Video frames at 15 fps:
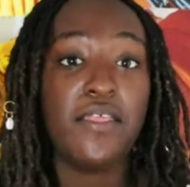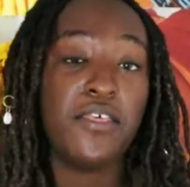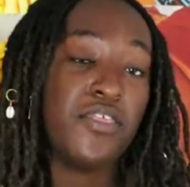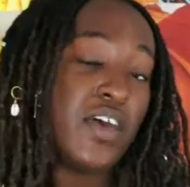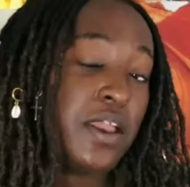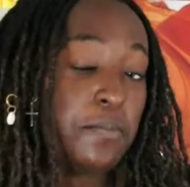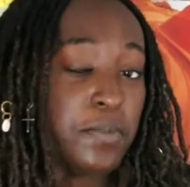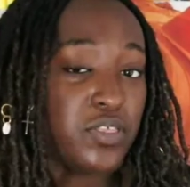The
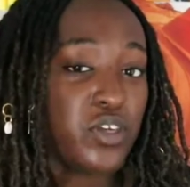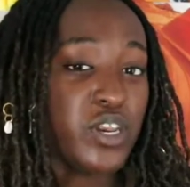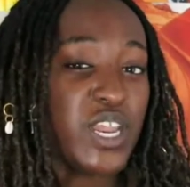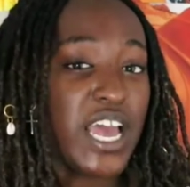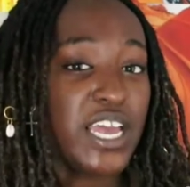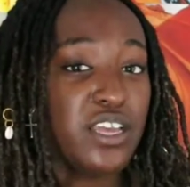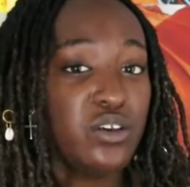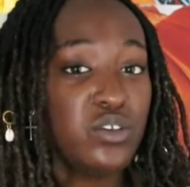third method
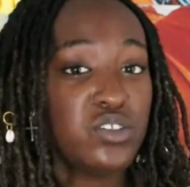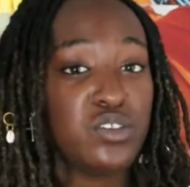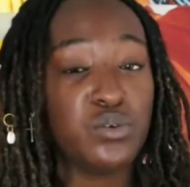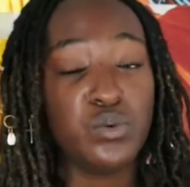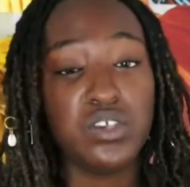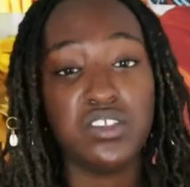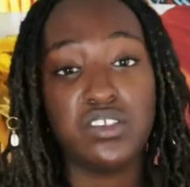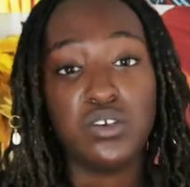I used
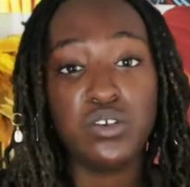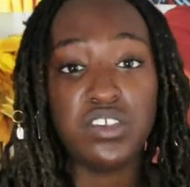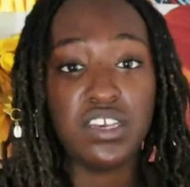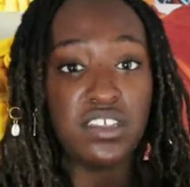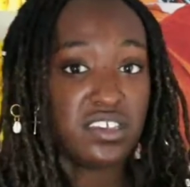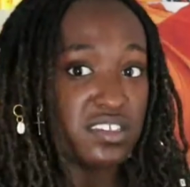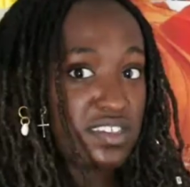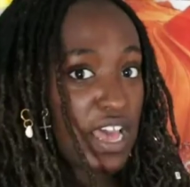was
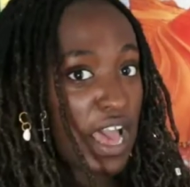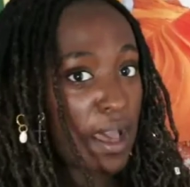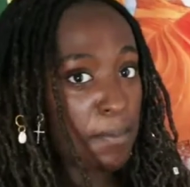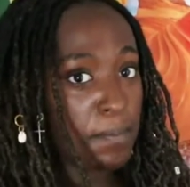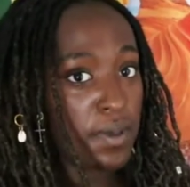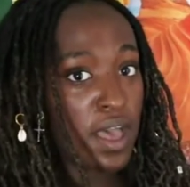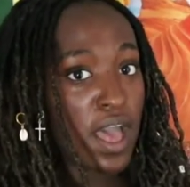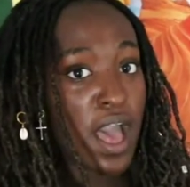using this
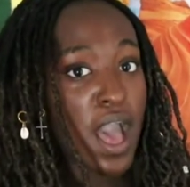app.